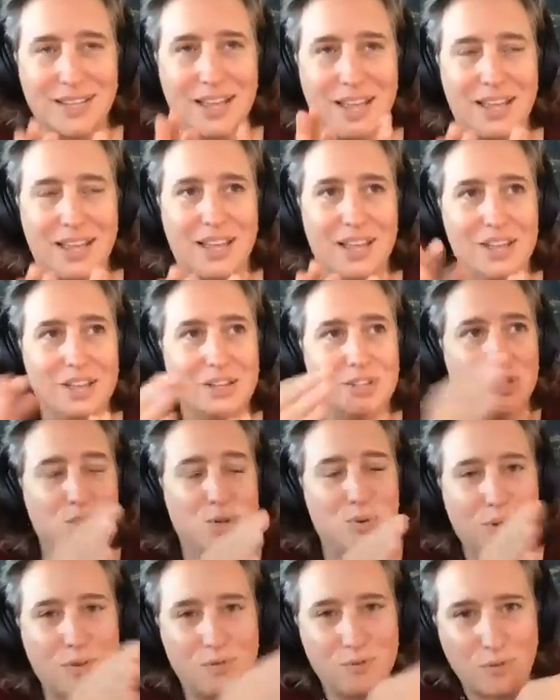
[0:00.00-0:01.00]
like
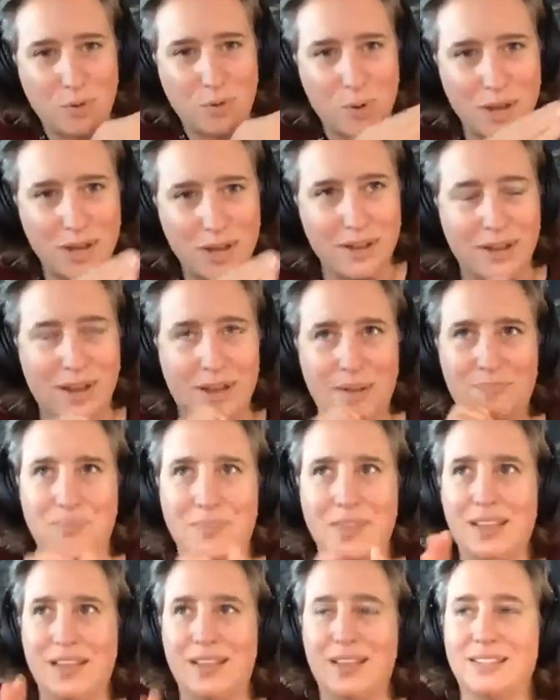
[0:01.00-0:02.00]
to avoid,
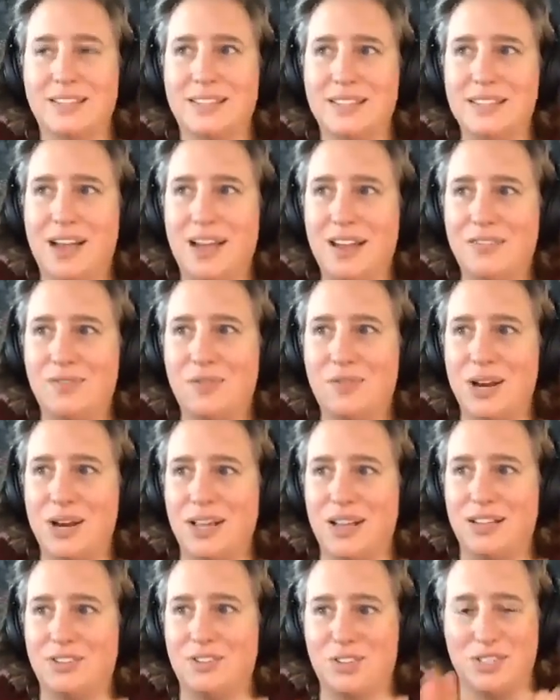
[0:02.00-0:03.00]
it's not
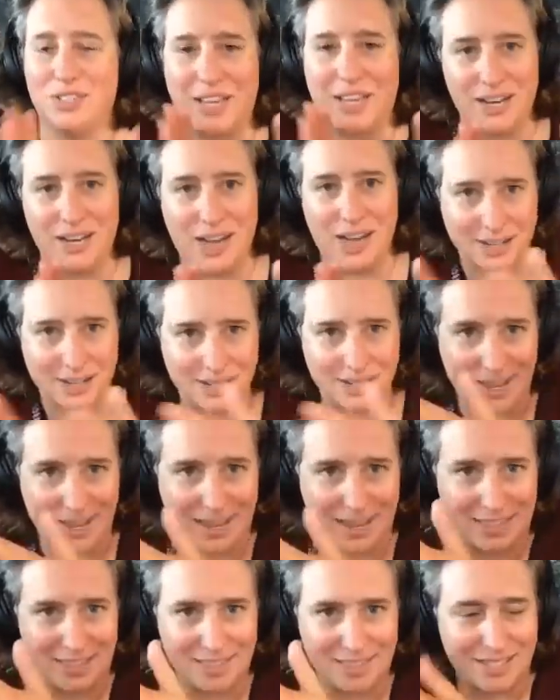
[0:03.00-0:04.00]
avoiding, it's just like not
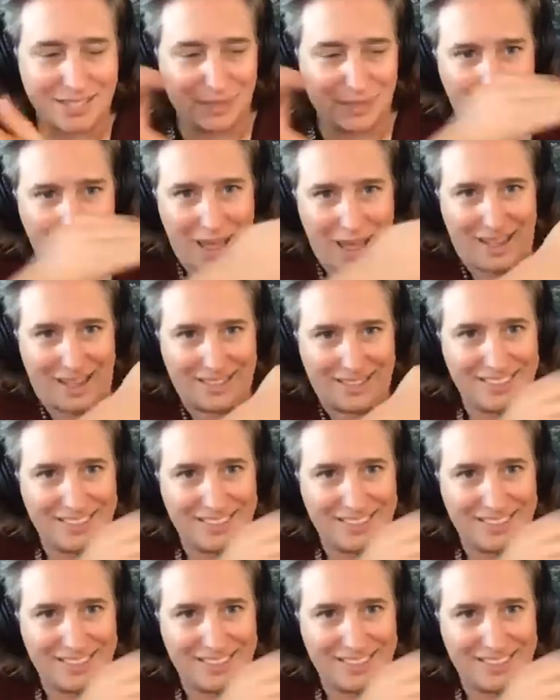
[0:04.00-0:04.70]
taking this path.